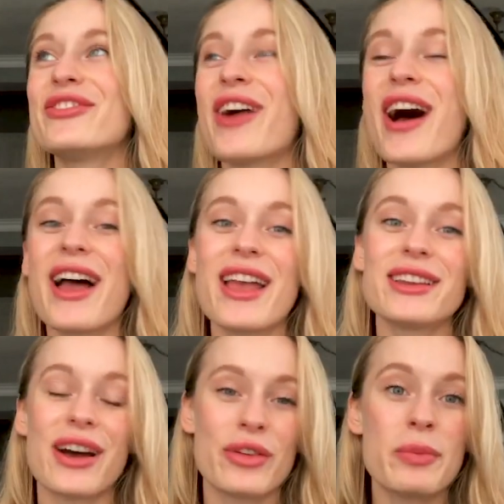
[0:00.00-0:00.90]

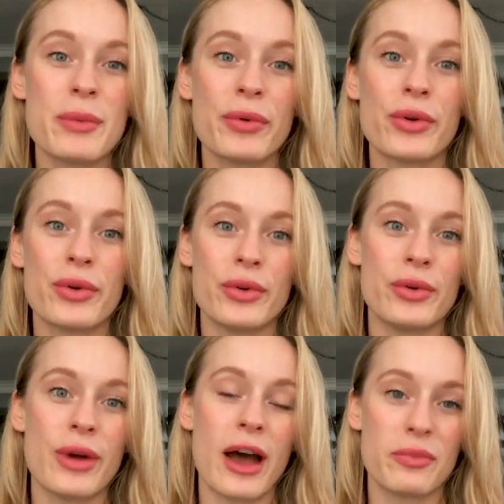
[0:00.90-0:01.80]
find other people
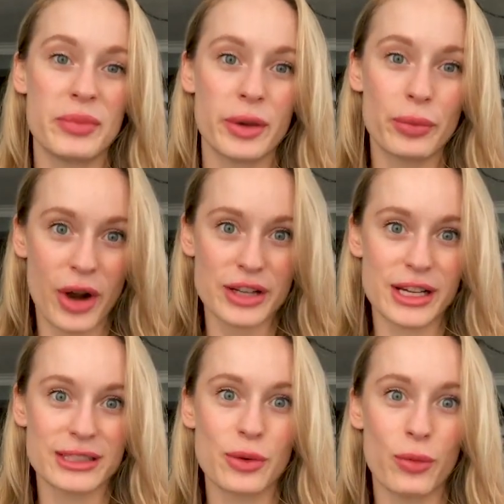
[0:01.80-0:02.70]
who have built
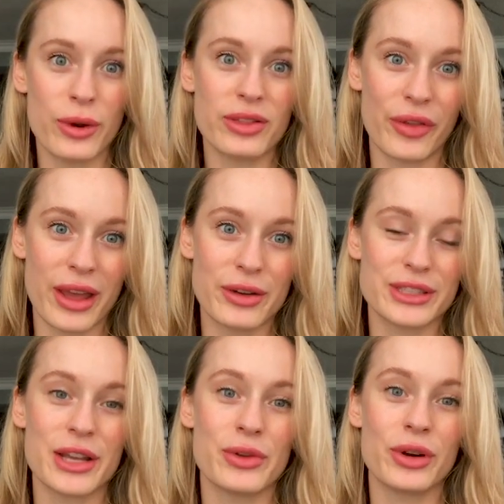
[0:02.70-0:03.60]
projects with the
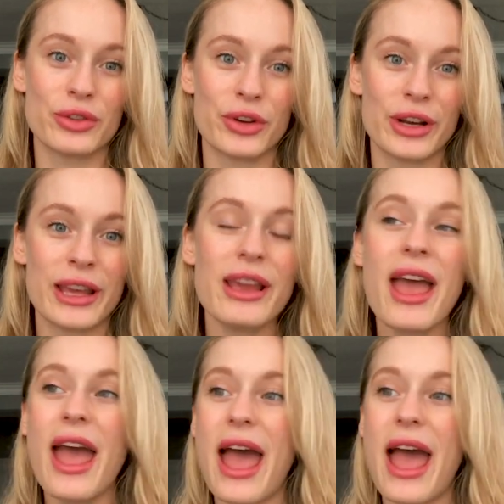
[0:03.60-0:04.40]
language that you are learning,